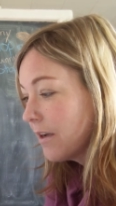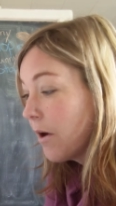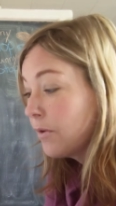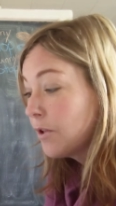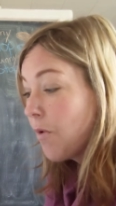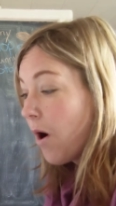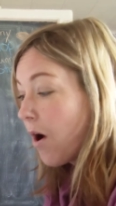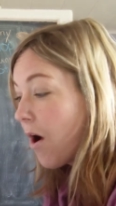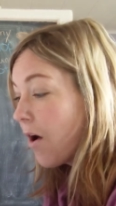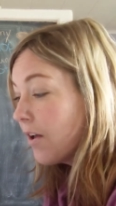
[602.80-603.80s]
Oh, do
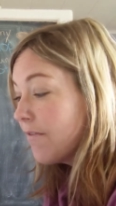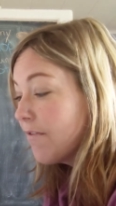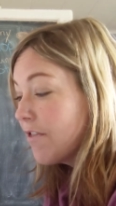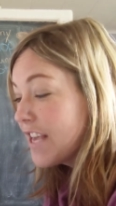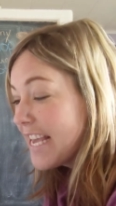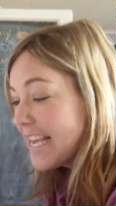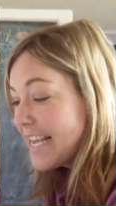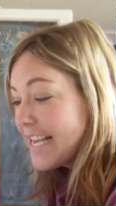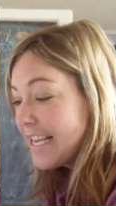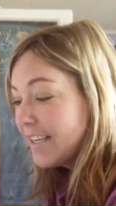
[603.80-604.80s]
all of
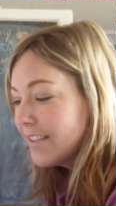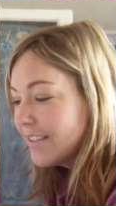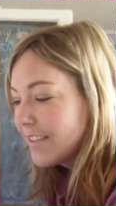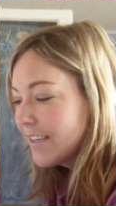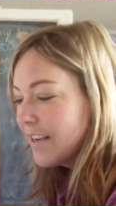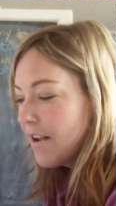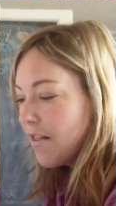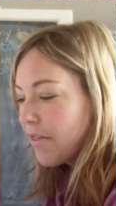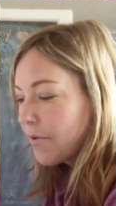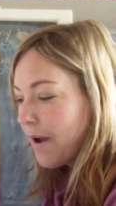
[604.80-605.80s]
these
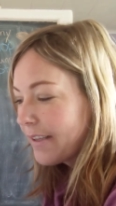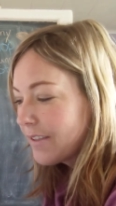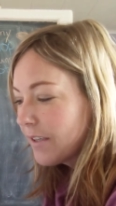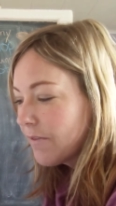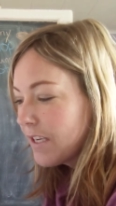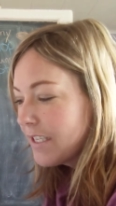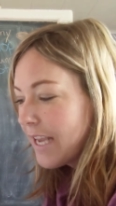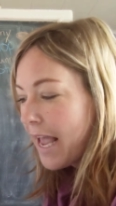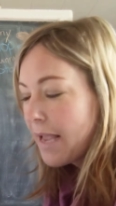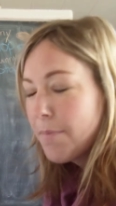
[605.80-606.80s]
the rest of the
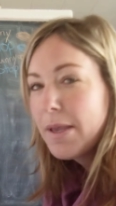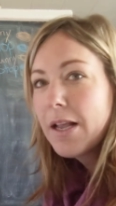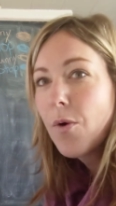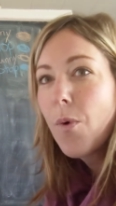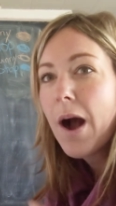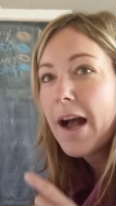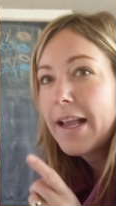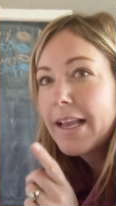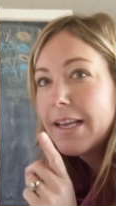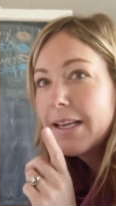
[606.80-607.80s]
day. Be
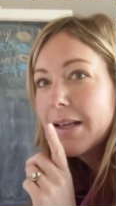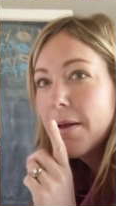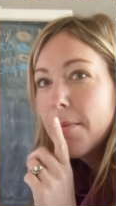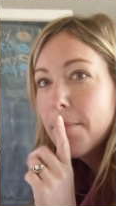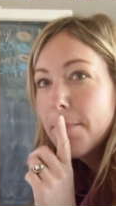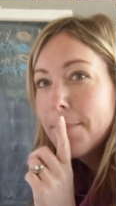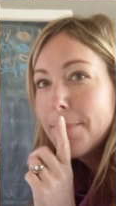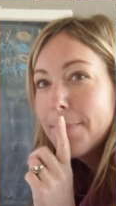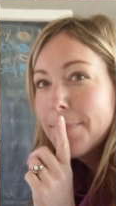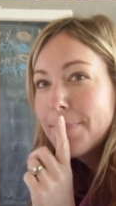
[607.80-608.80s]
quiet,
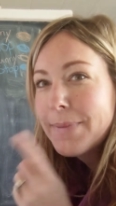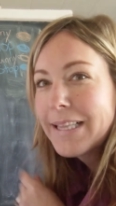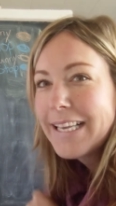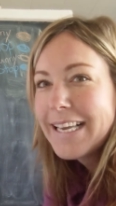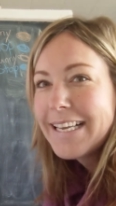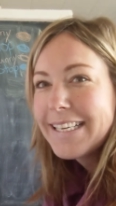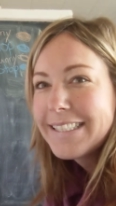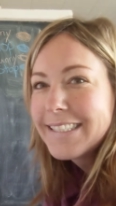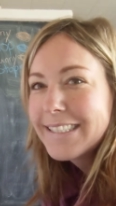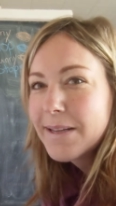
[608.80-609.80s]

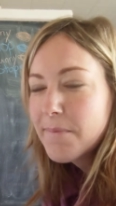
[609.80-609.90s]
please.